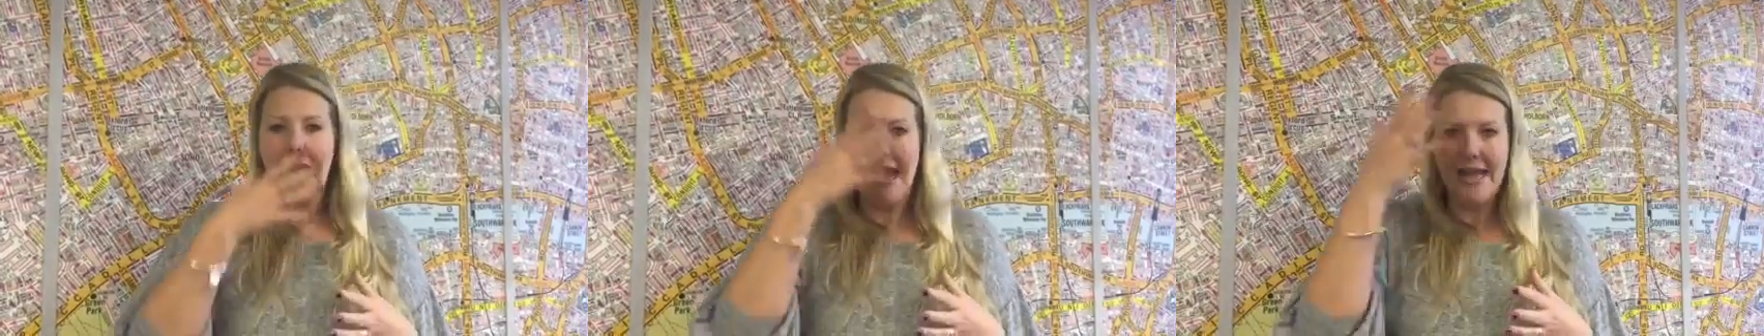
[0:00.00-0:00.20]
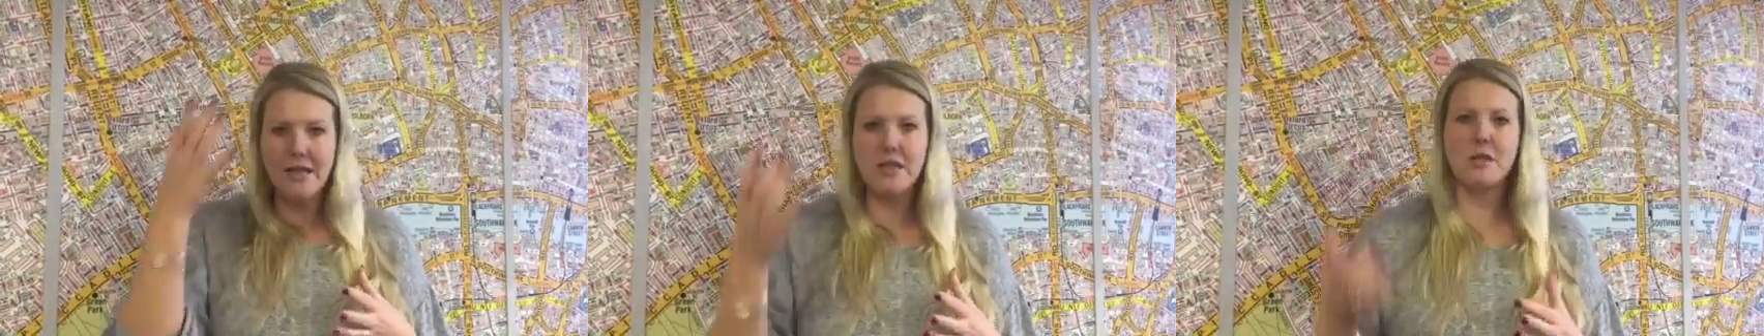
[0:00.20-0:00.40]

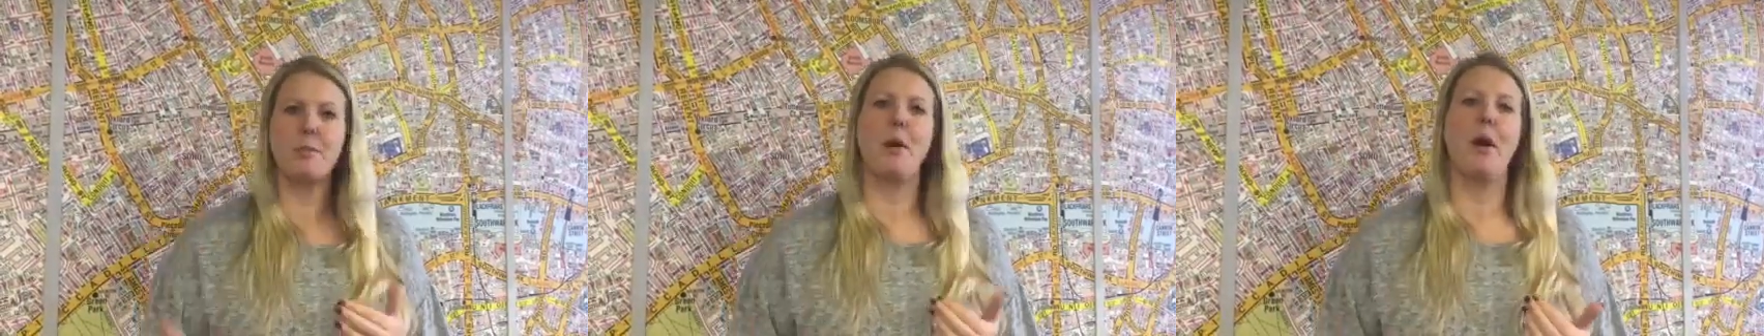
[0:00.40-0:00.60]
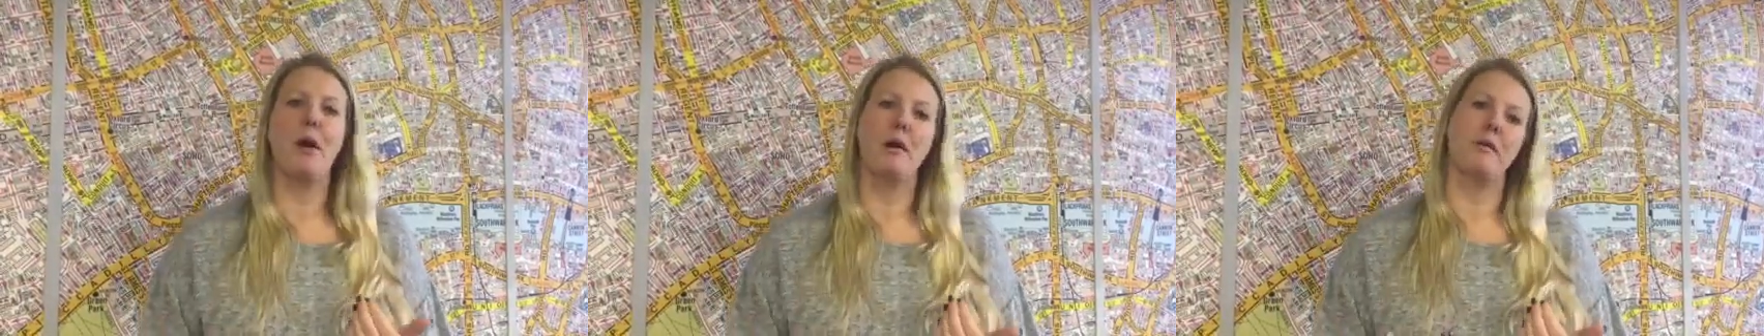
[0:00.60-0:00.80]
end
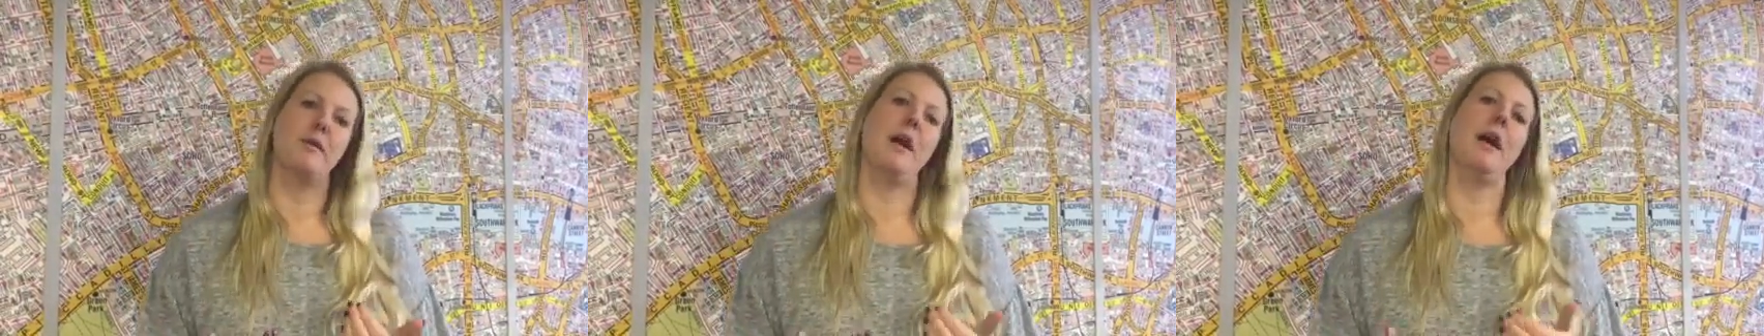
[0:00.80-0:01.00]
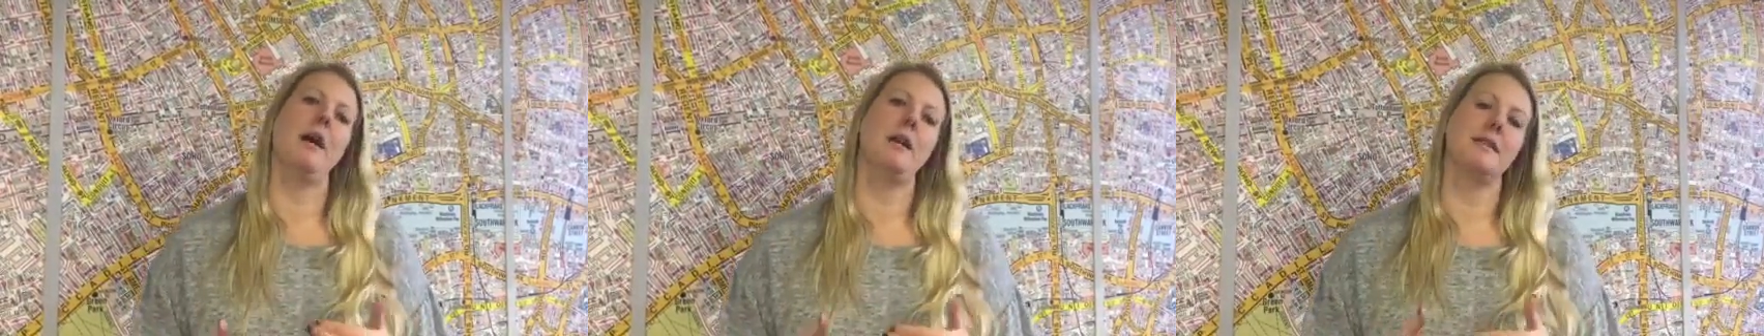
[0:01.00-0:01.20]
part of
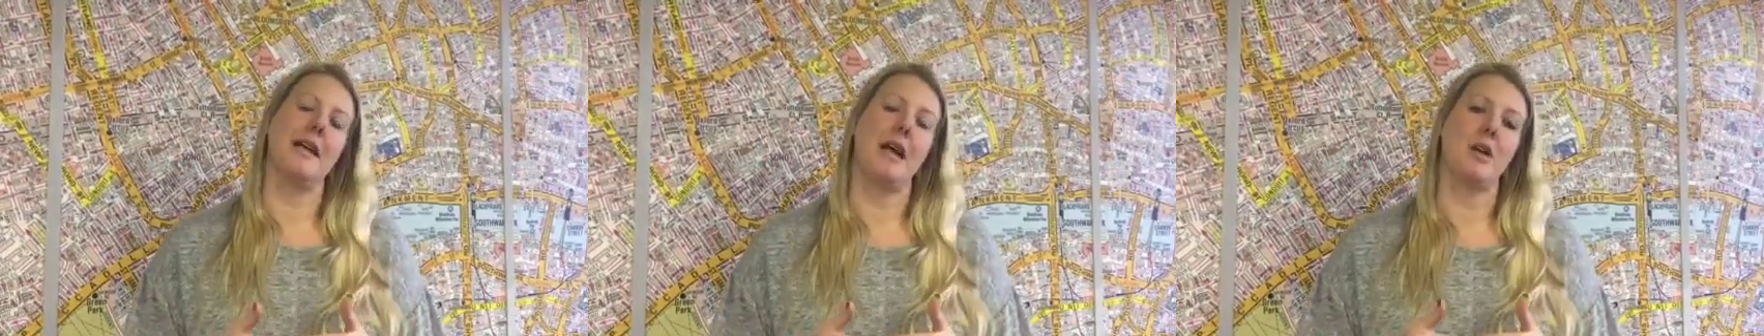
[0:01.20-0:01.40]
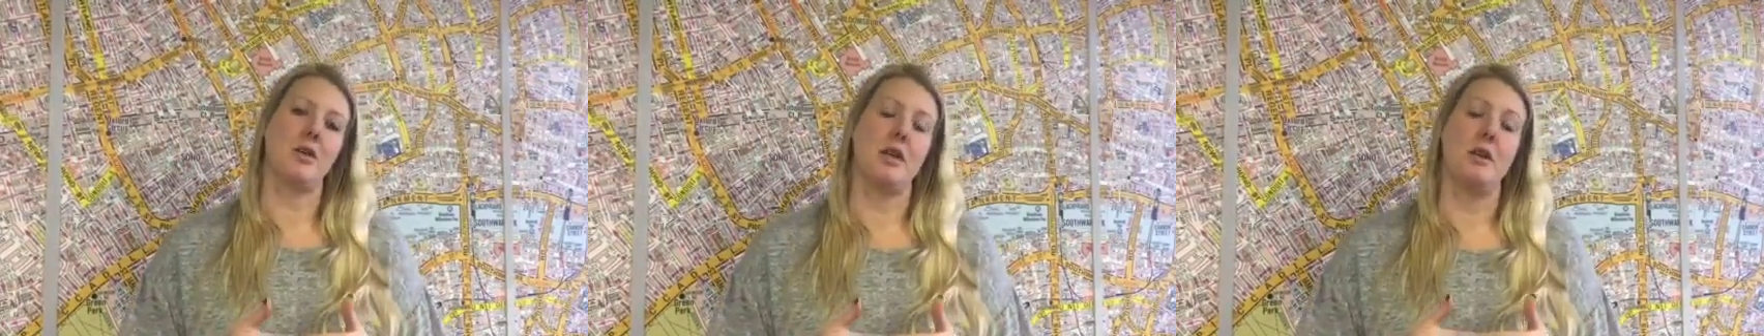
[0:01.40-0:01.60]
that is
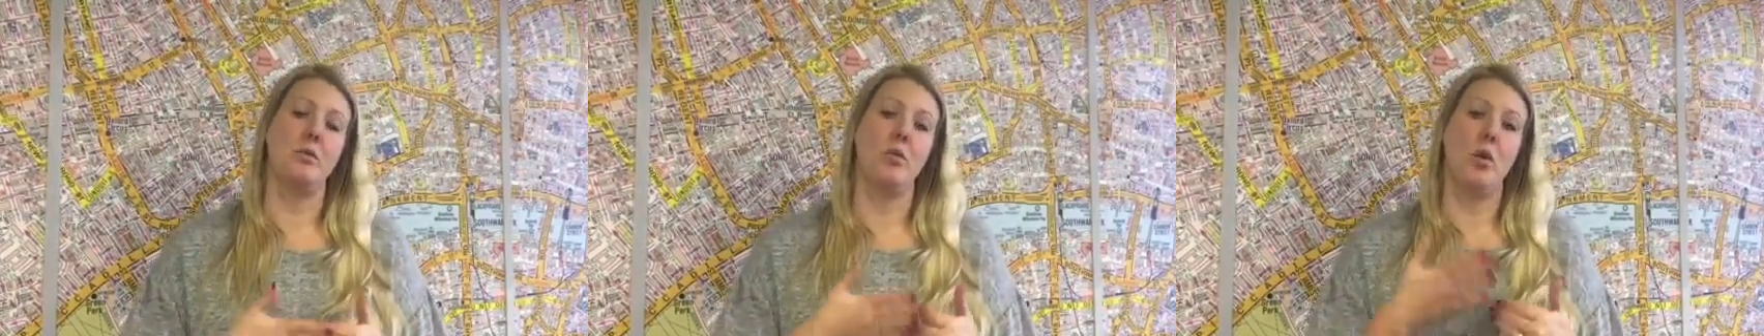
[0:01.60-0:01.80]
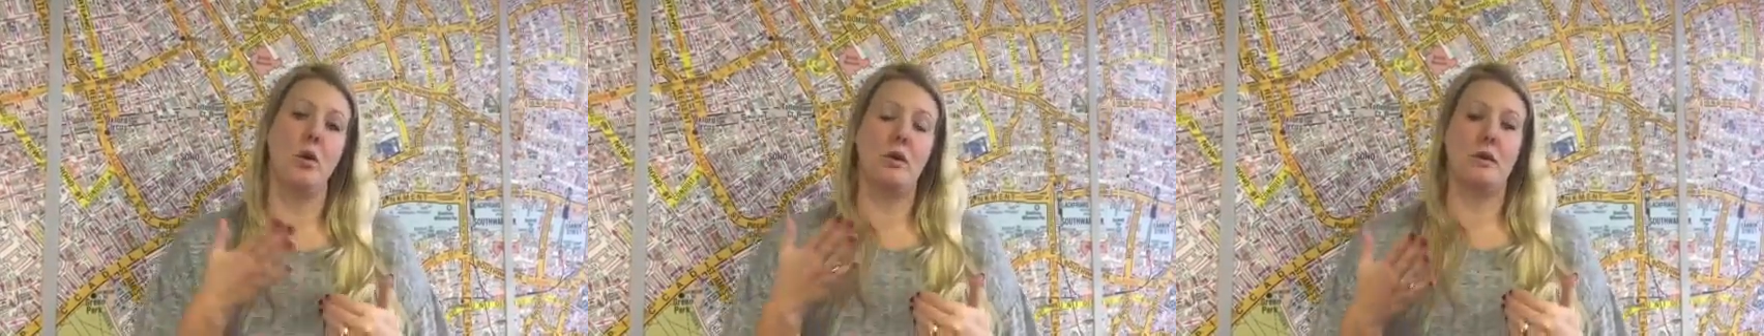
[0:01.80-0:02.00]
actually
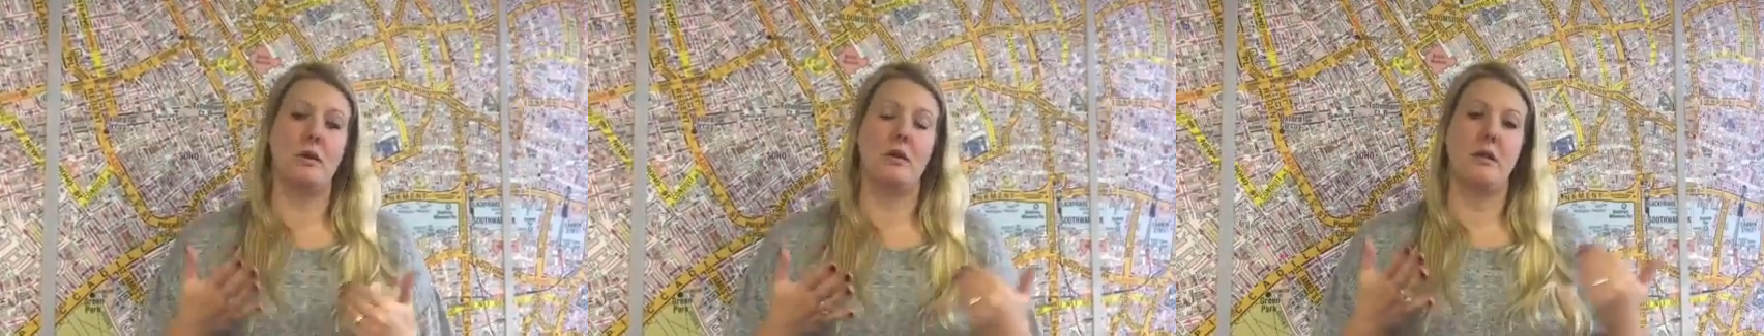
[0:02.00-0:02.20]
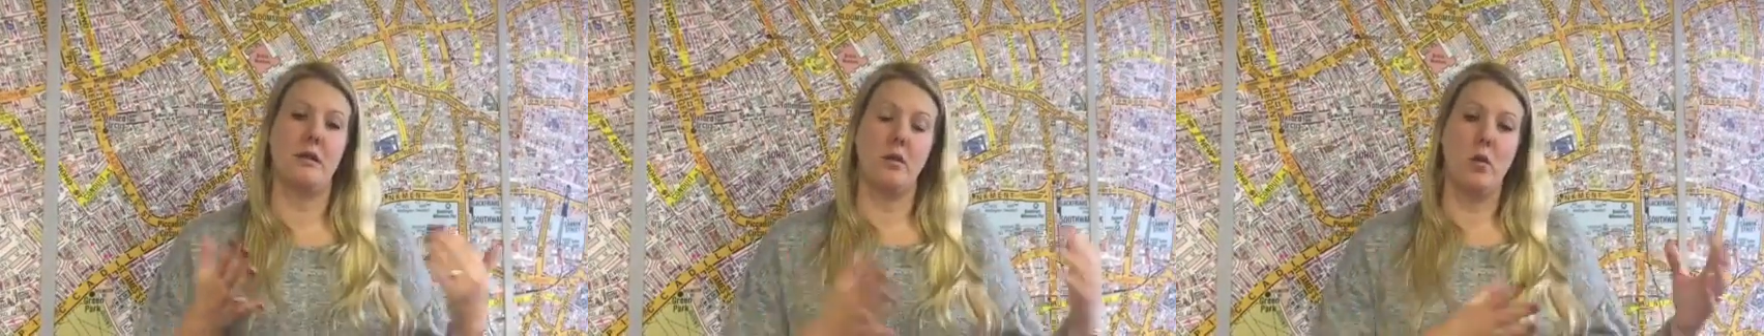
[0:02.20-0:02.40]
what did